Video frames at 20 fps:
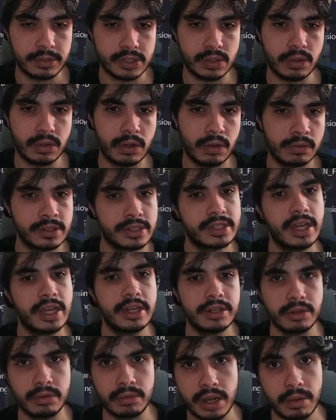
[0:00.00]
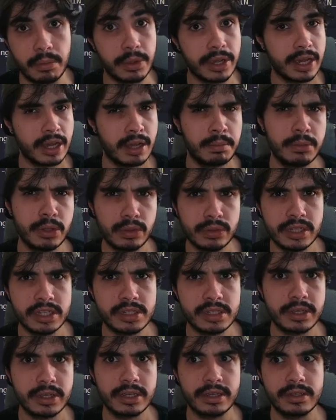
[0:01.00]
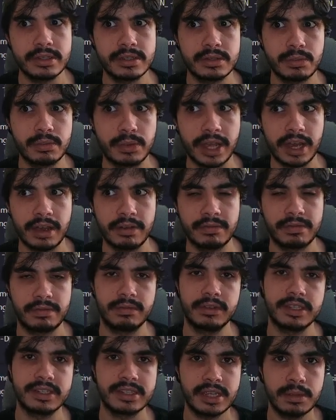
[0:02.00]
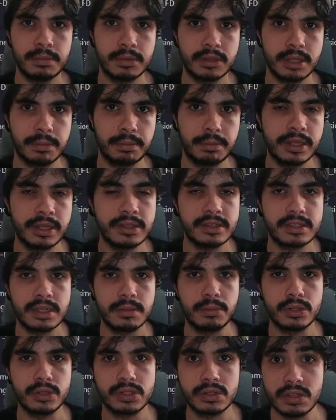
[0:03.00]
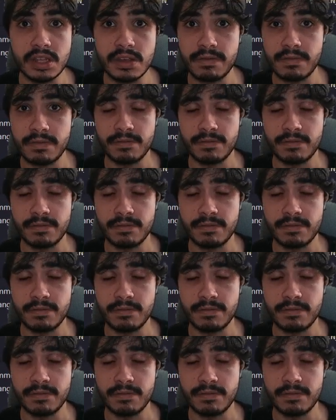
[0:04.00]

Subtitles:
So Conan said, we can't build this because we have the same dependency but two different